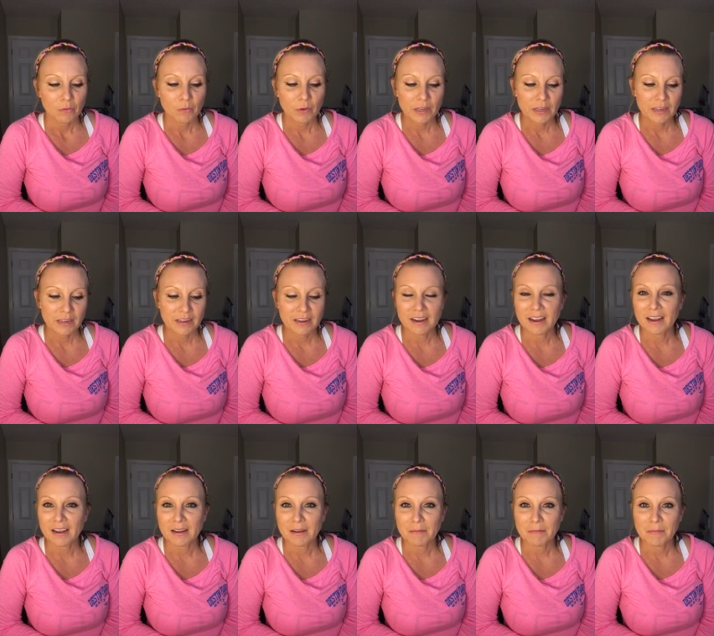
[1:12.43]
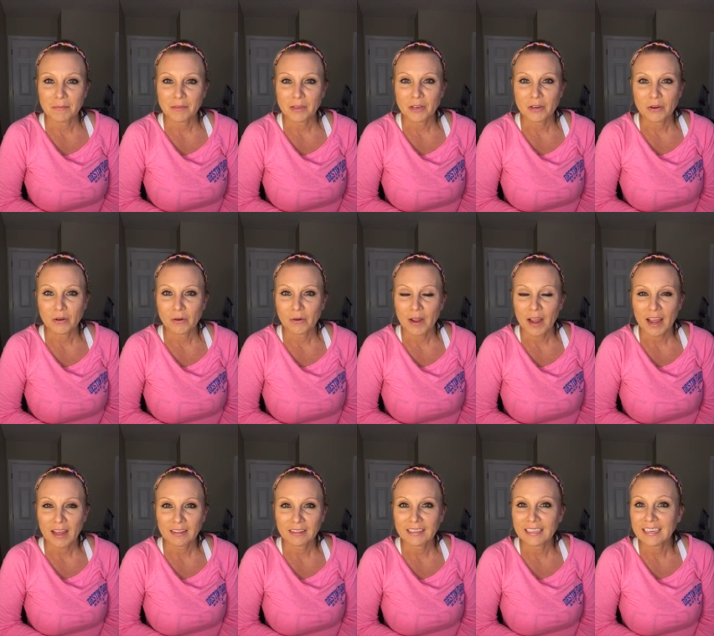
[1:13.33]
We, um, you know,
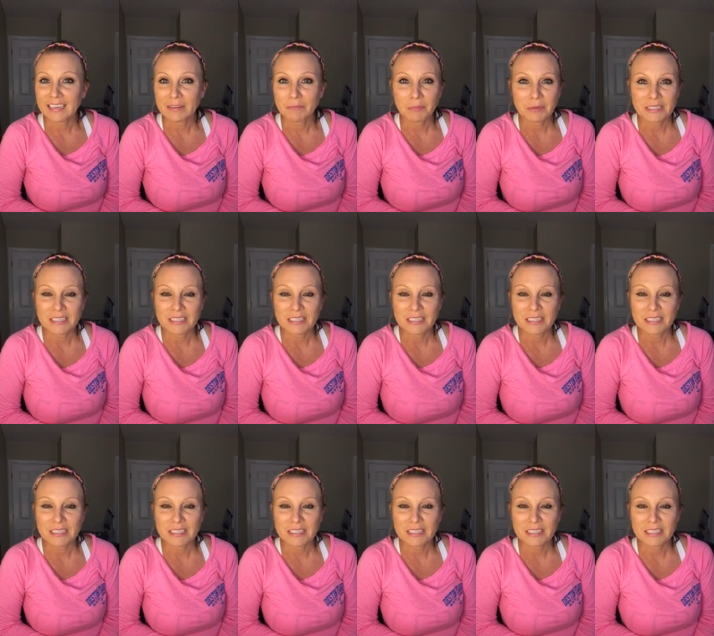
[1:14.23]
lead